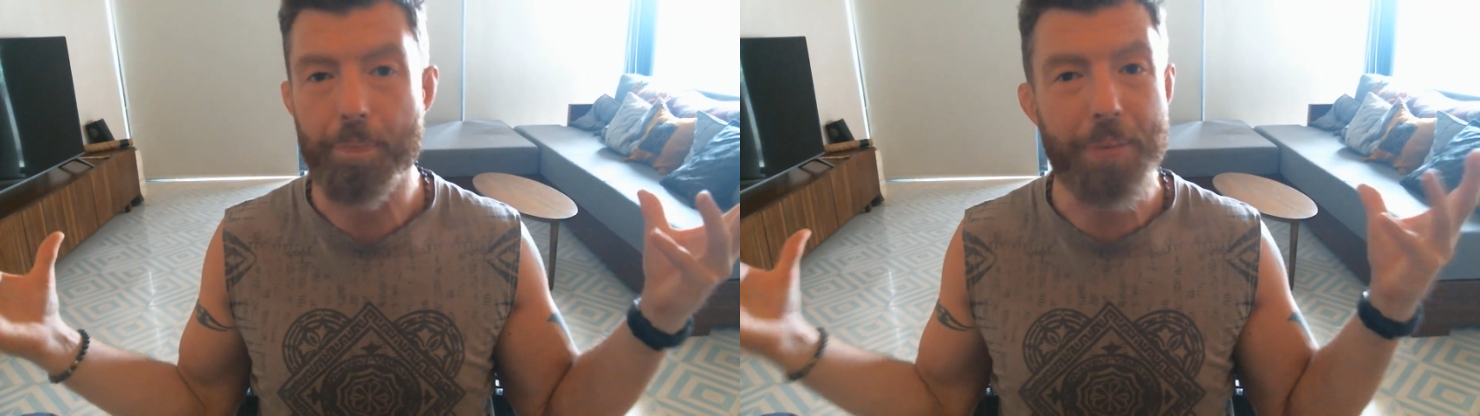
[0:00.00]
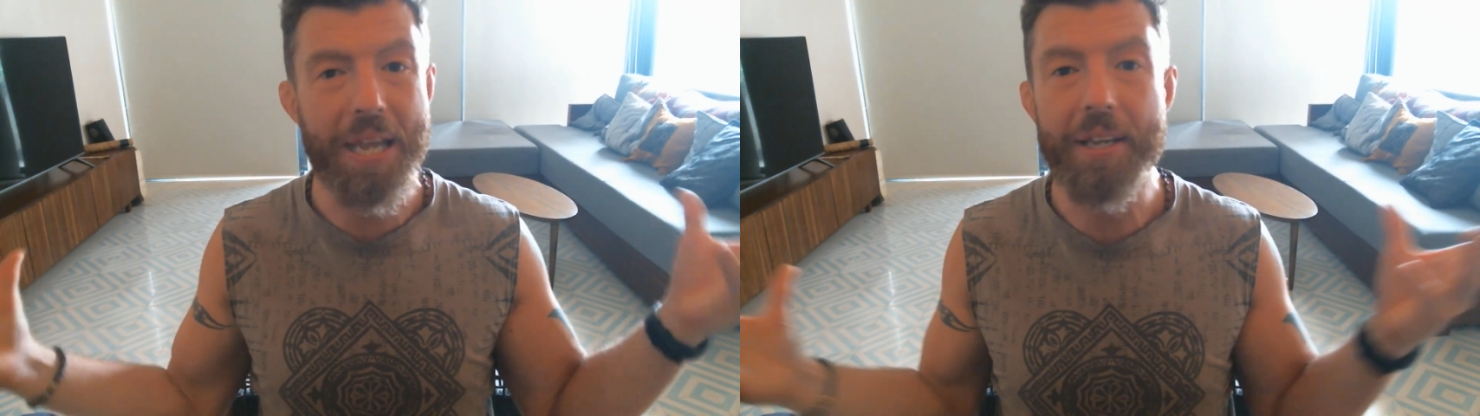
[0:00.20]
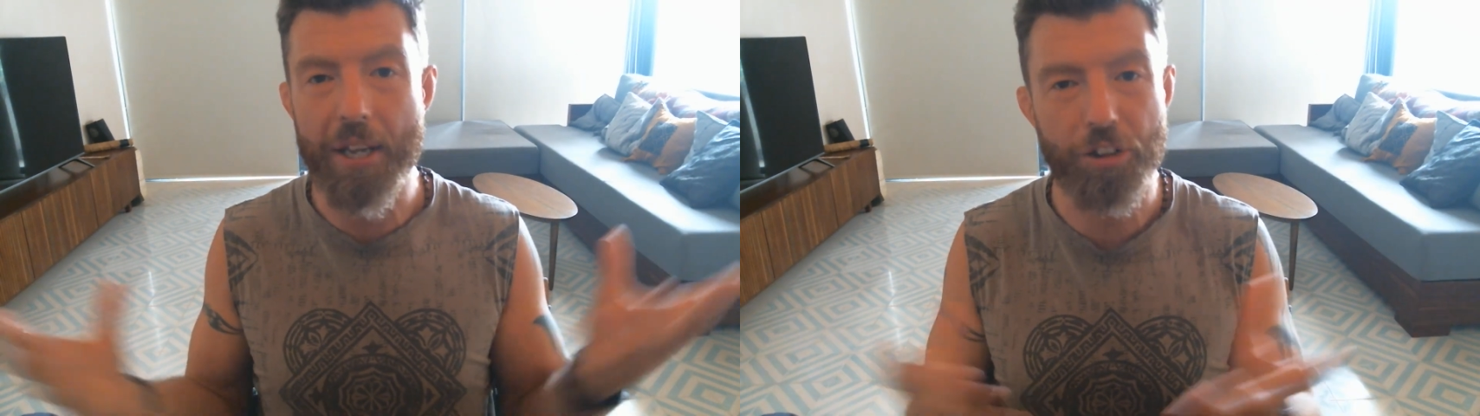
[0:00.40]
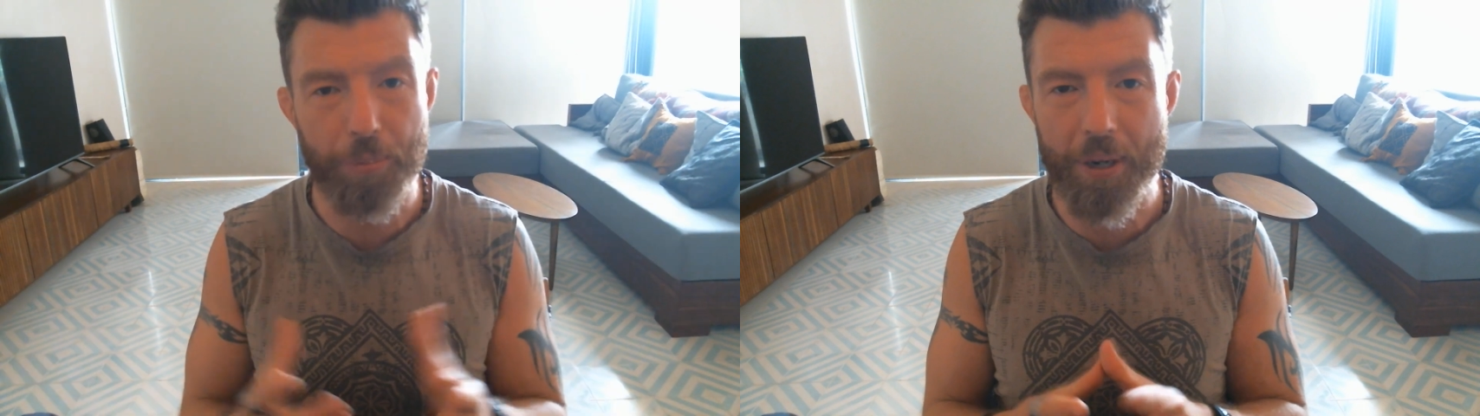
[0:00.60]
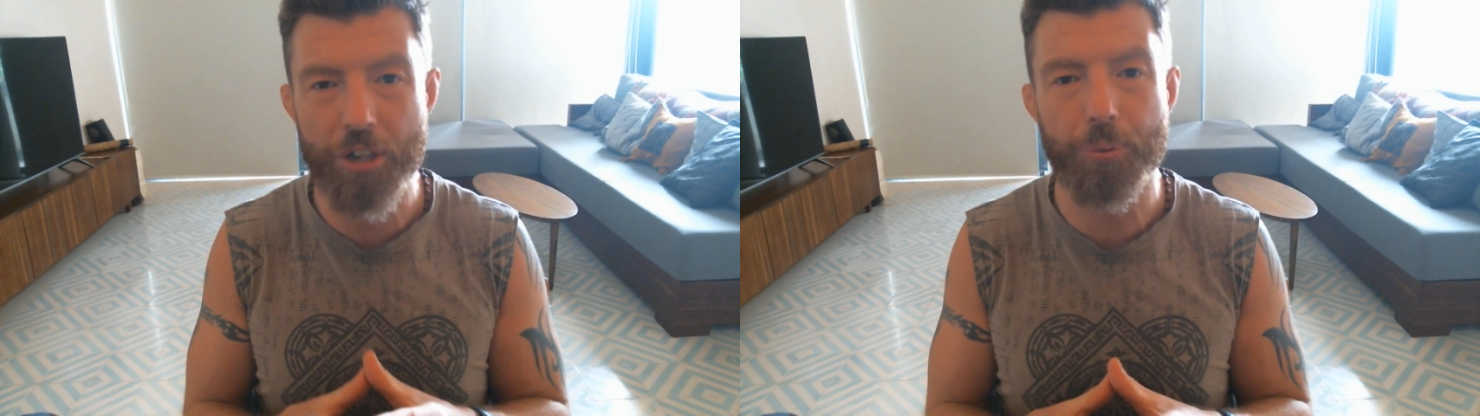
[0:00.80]
peak
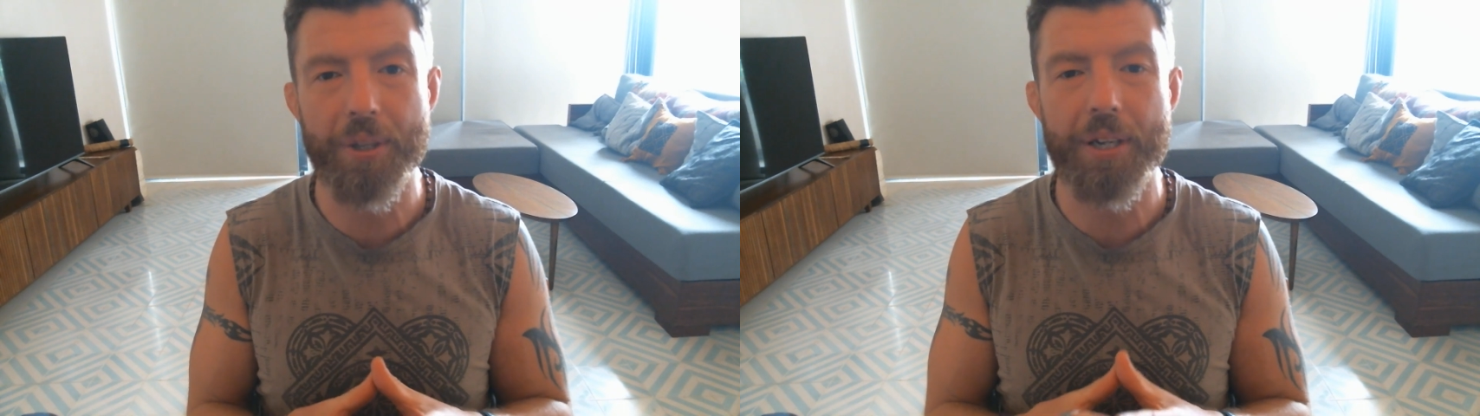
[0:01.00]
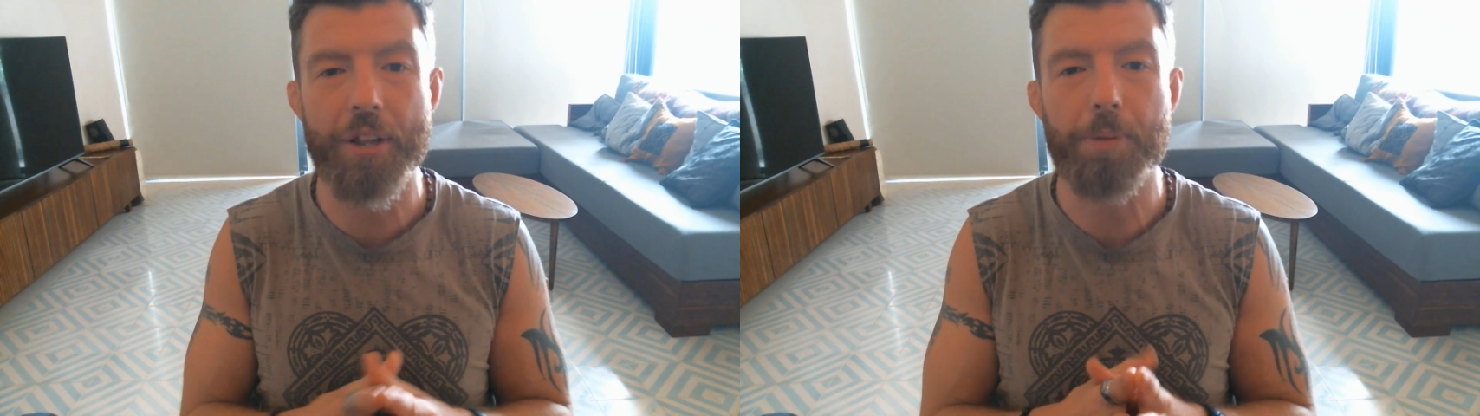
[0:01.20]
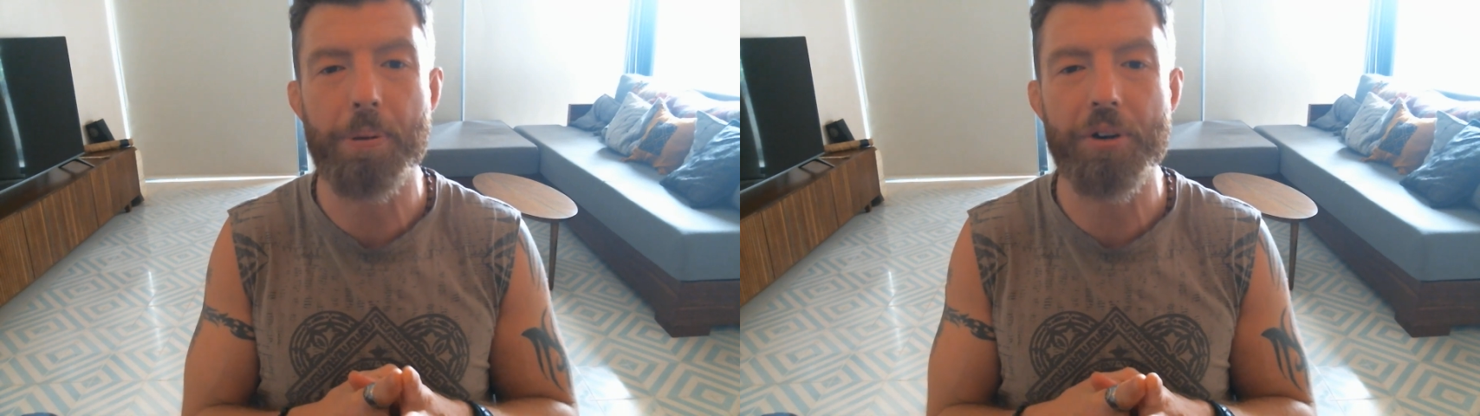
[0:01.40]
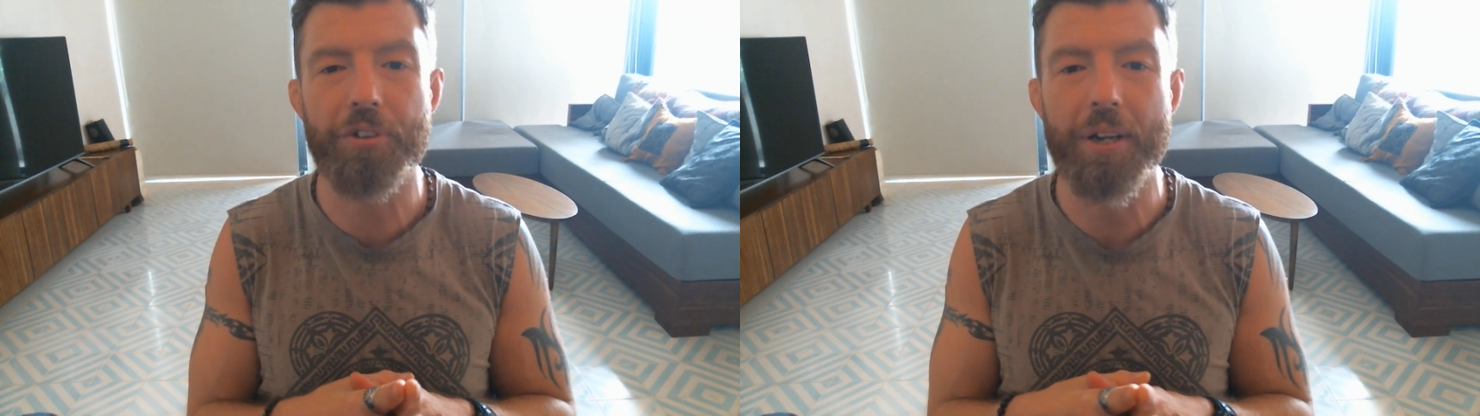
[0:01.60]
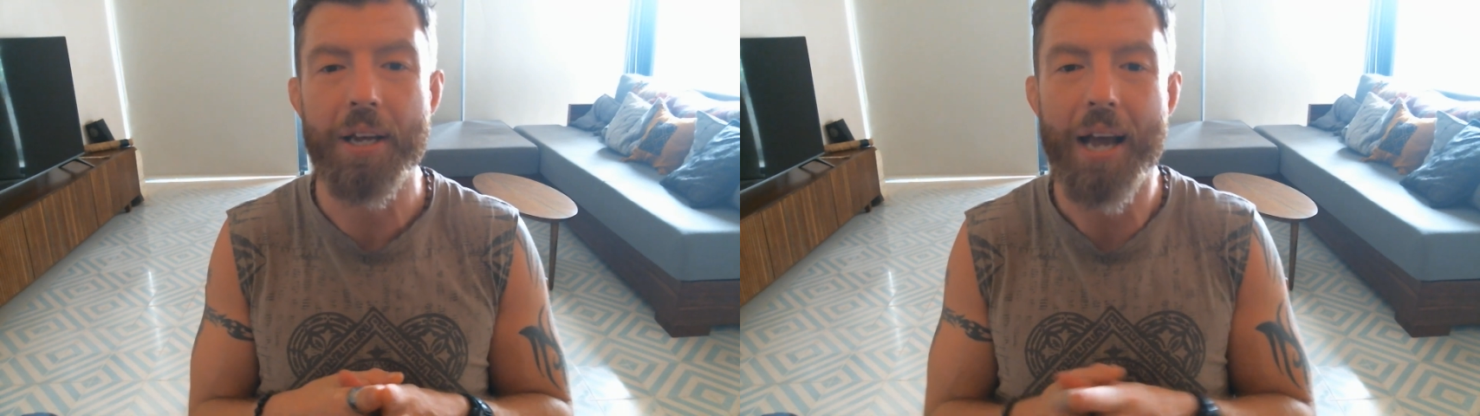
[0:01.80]
experience with another
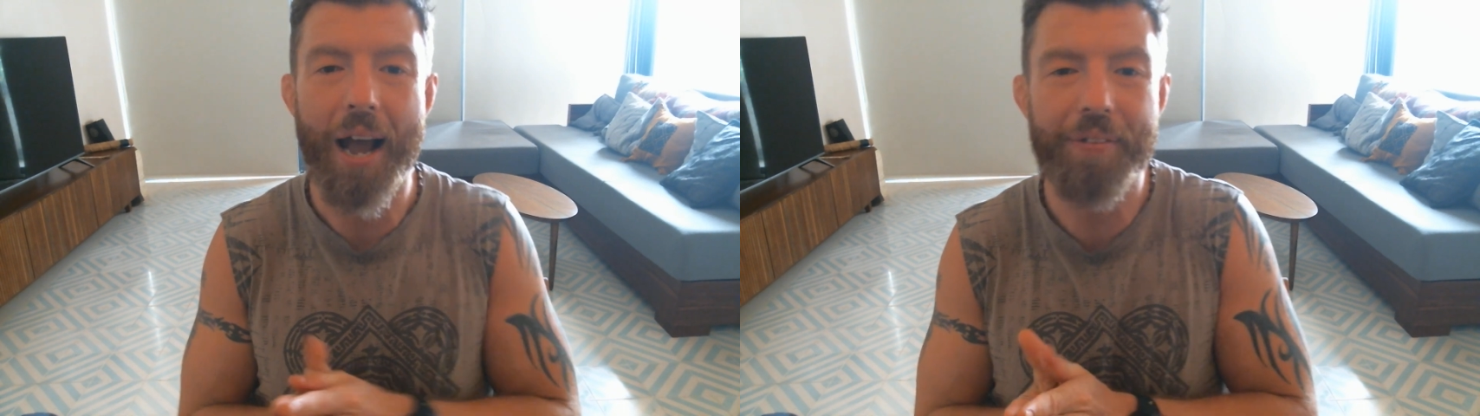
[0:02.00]
person,